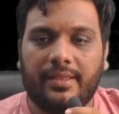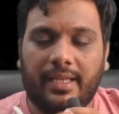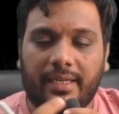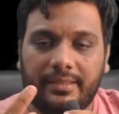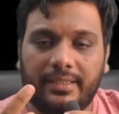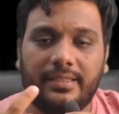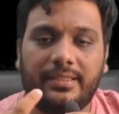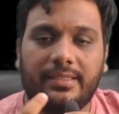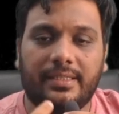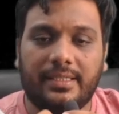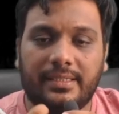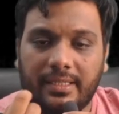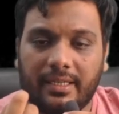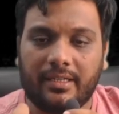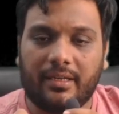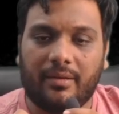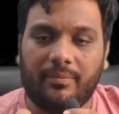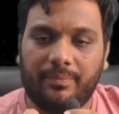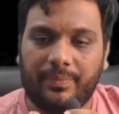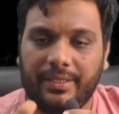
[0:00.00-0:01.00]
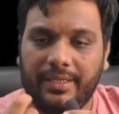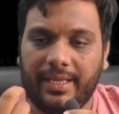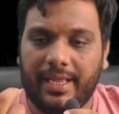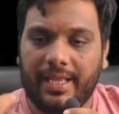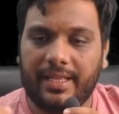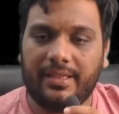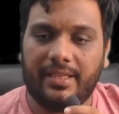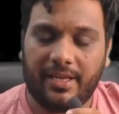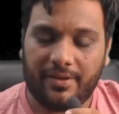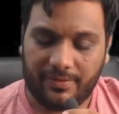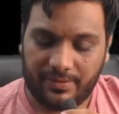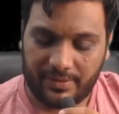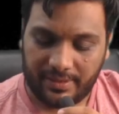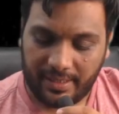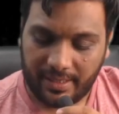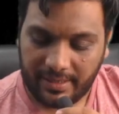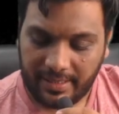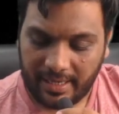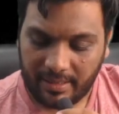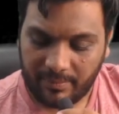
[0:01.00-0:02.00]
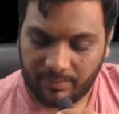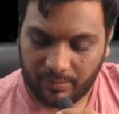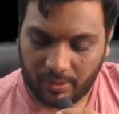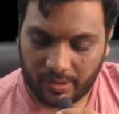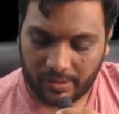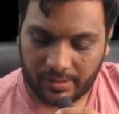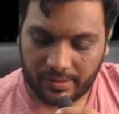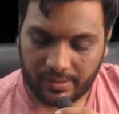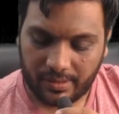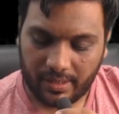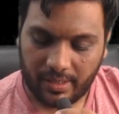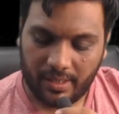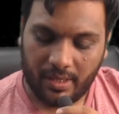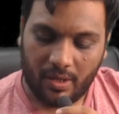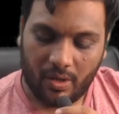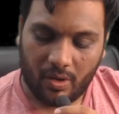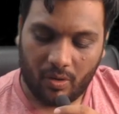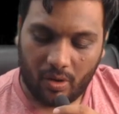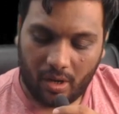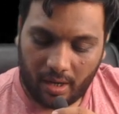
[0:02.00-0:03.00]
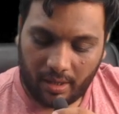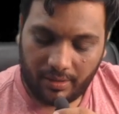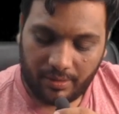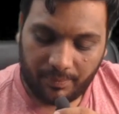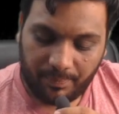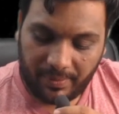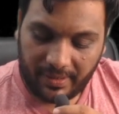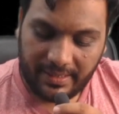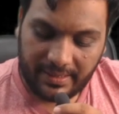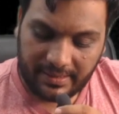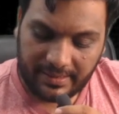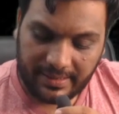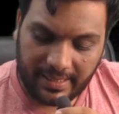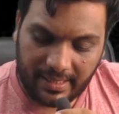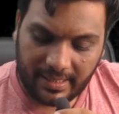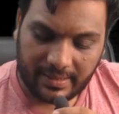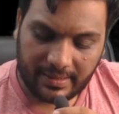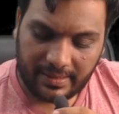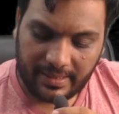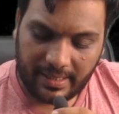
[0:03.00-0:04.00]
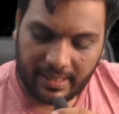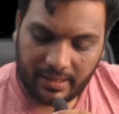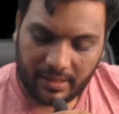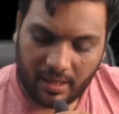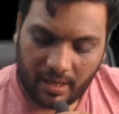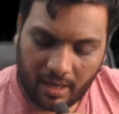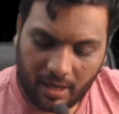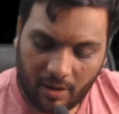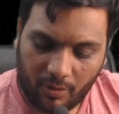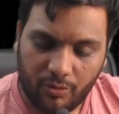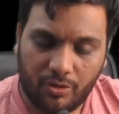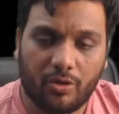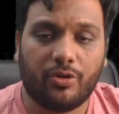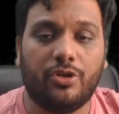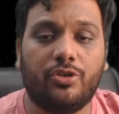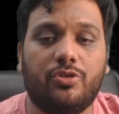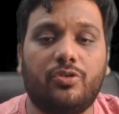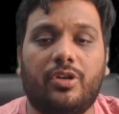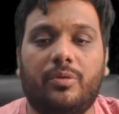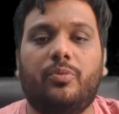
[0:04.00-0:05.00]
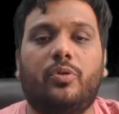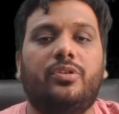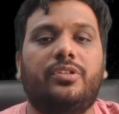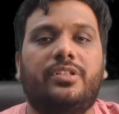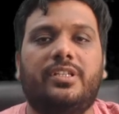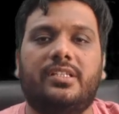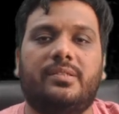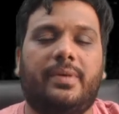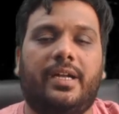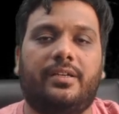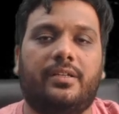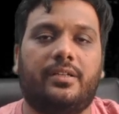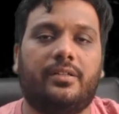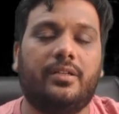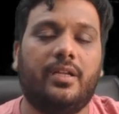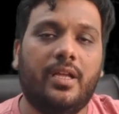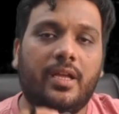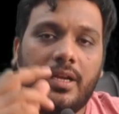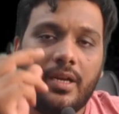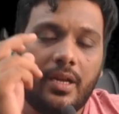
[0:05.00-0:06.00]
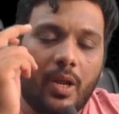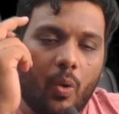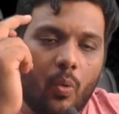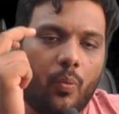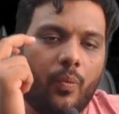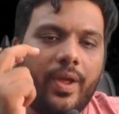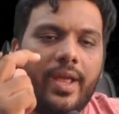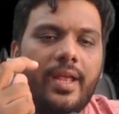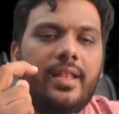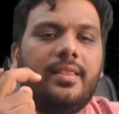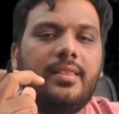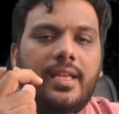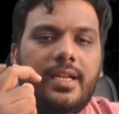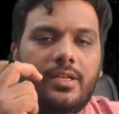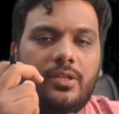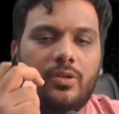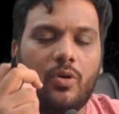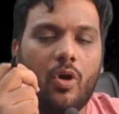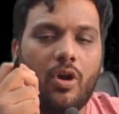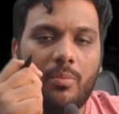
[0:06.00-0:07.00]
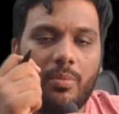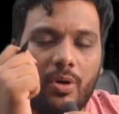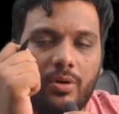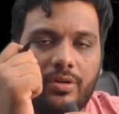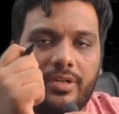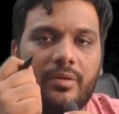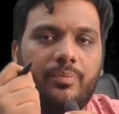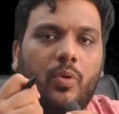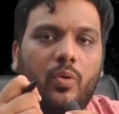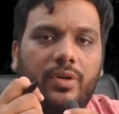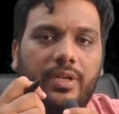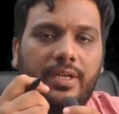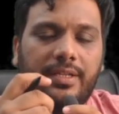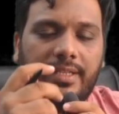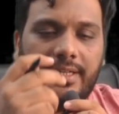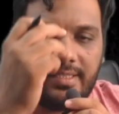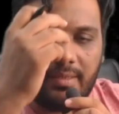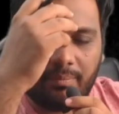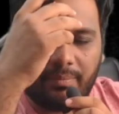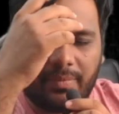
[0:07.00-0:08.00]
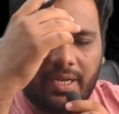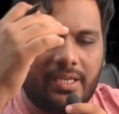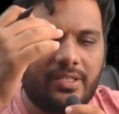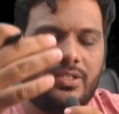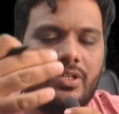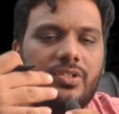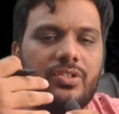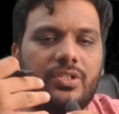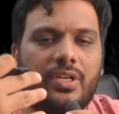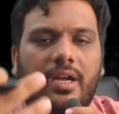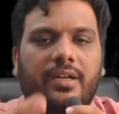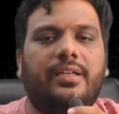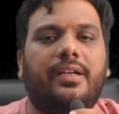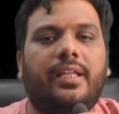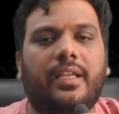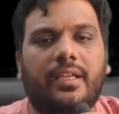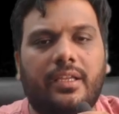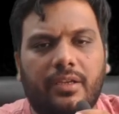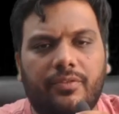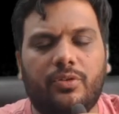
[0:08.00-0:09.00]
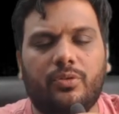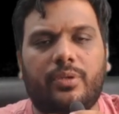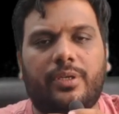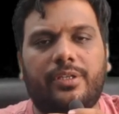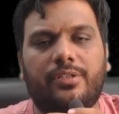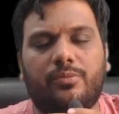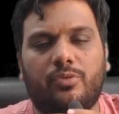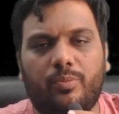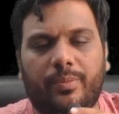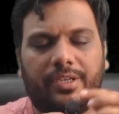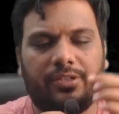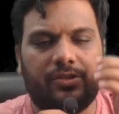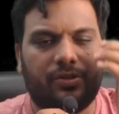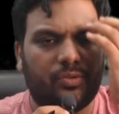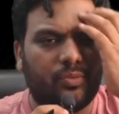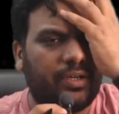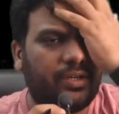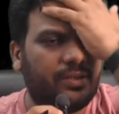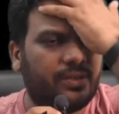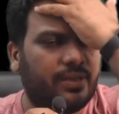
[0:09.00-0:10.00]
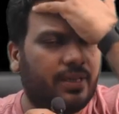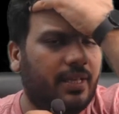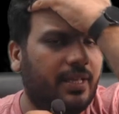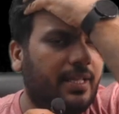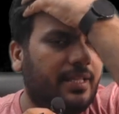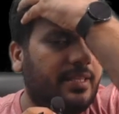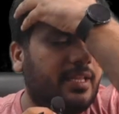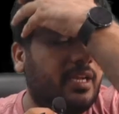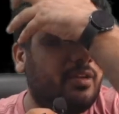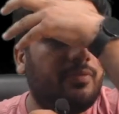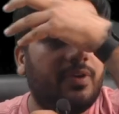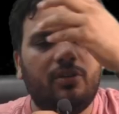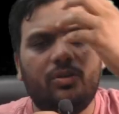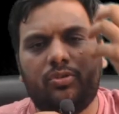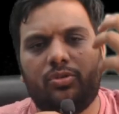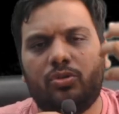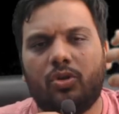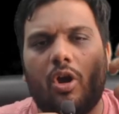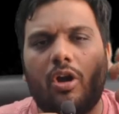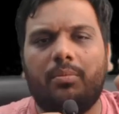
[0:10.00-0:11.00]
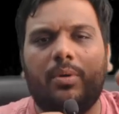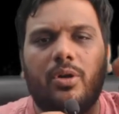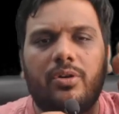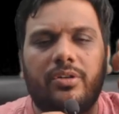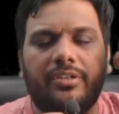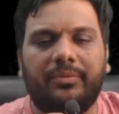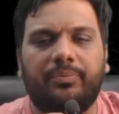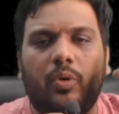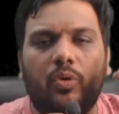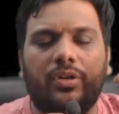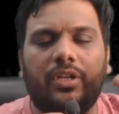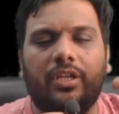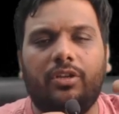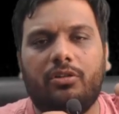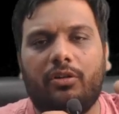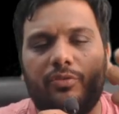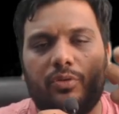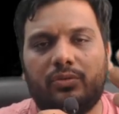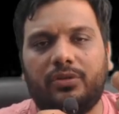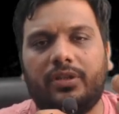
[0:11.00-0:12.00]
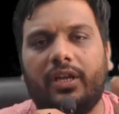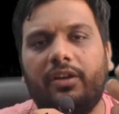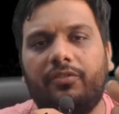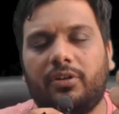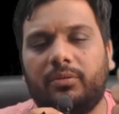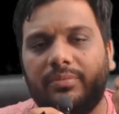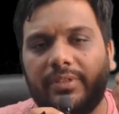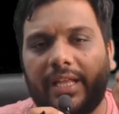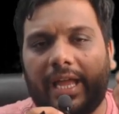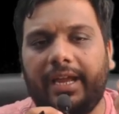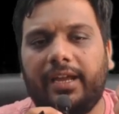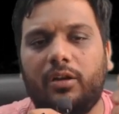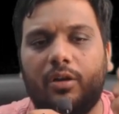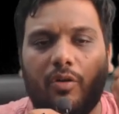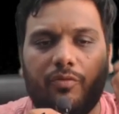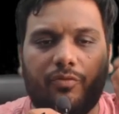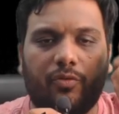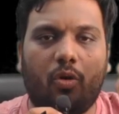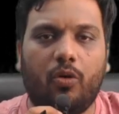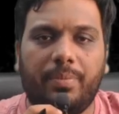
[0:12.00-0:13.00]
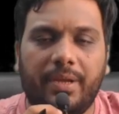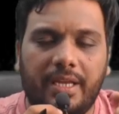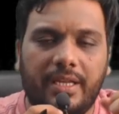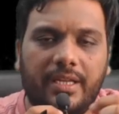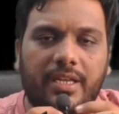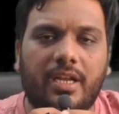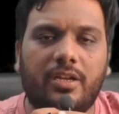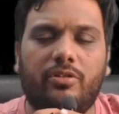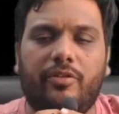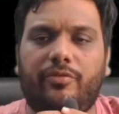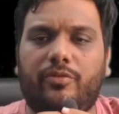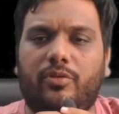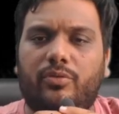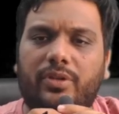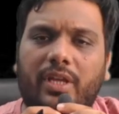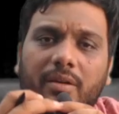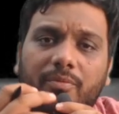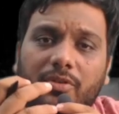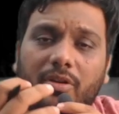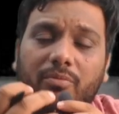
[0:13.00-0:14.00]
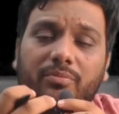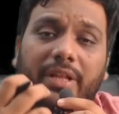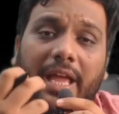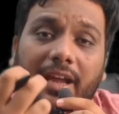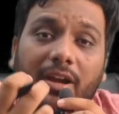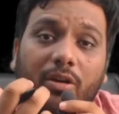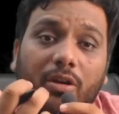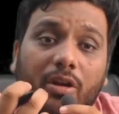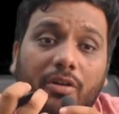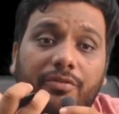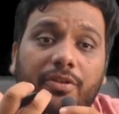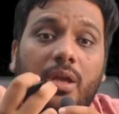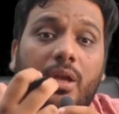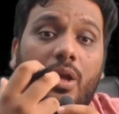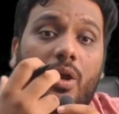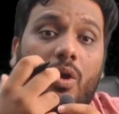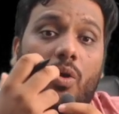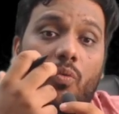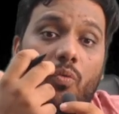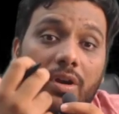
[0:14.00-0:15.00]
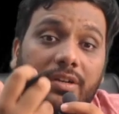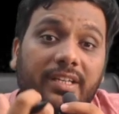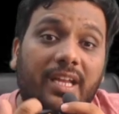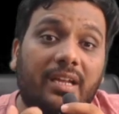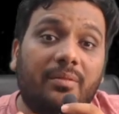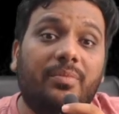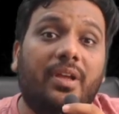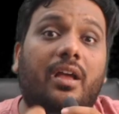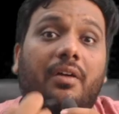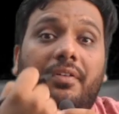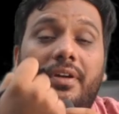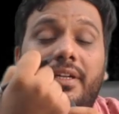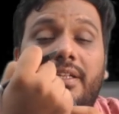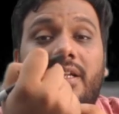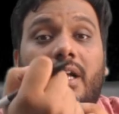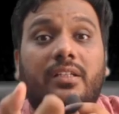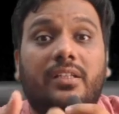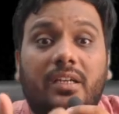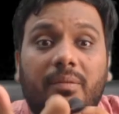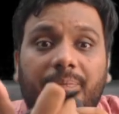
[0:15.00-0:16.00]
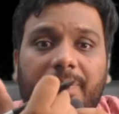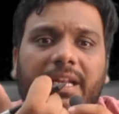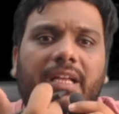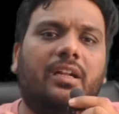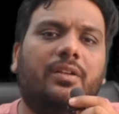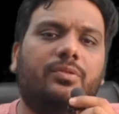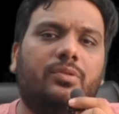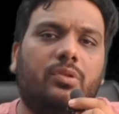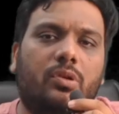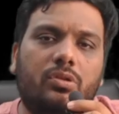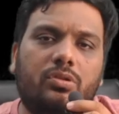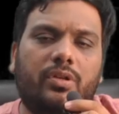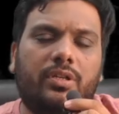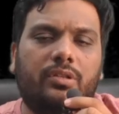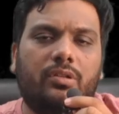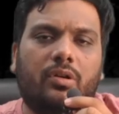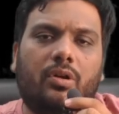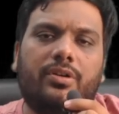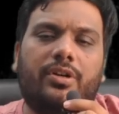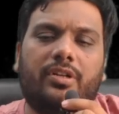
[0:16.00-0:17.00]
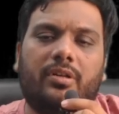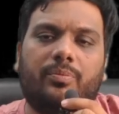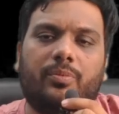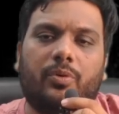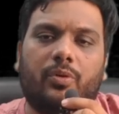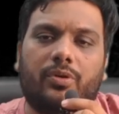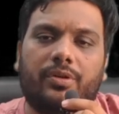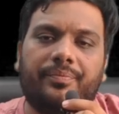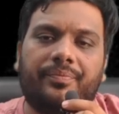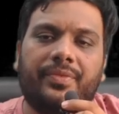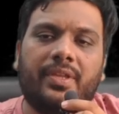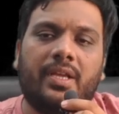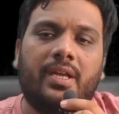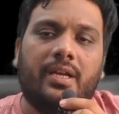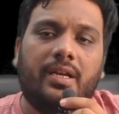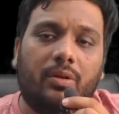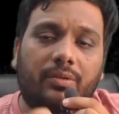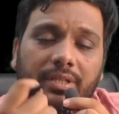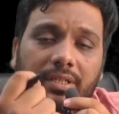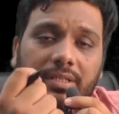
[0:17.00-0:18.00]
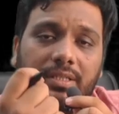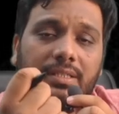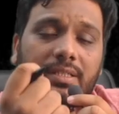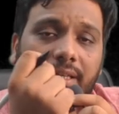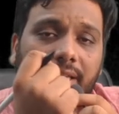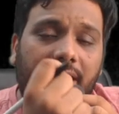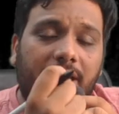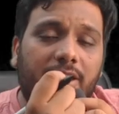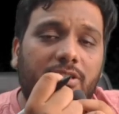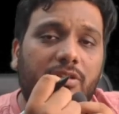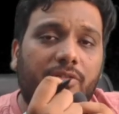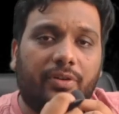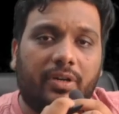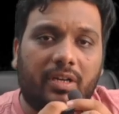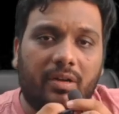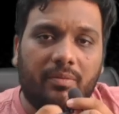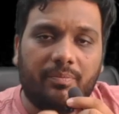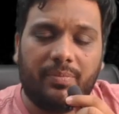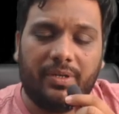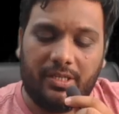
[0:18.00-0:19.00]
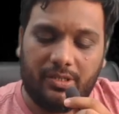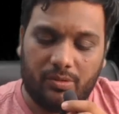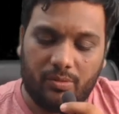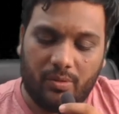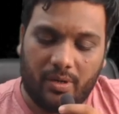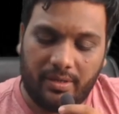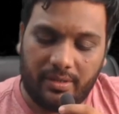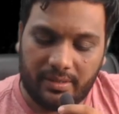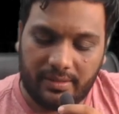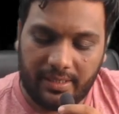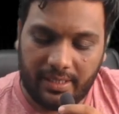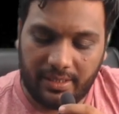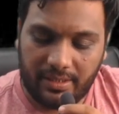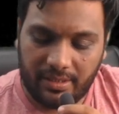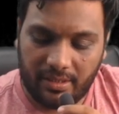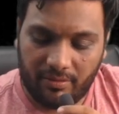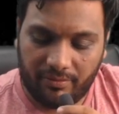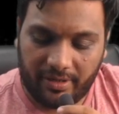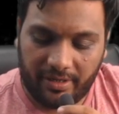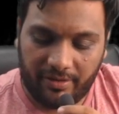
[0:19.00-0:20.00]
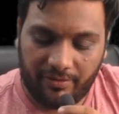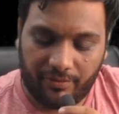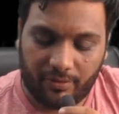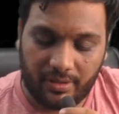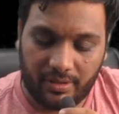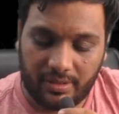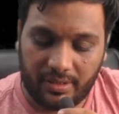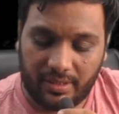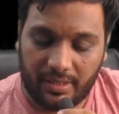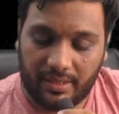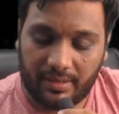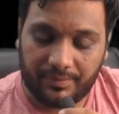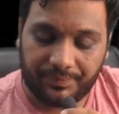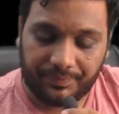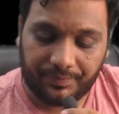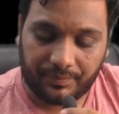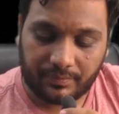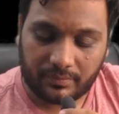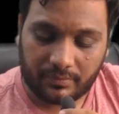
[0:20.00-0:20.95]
that this is a company and they have said that boss, please tell us that how you're going to report this matter. Now, when they talk about reporting, there is a master chart that I give to my students, that when you talk about reporting, you have to think from the angle of opinion, you have to think from the angle of what can be covered in other paragraphs also in the audit report. Now, this is a case of a company. So under section 143,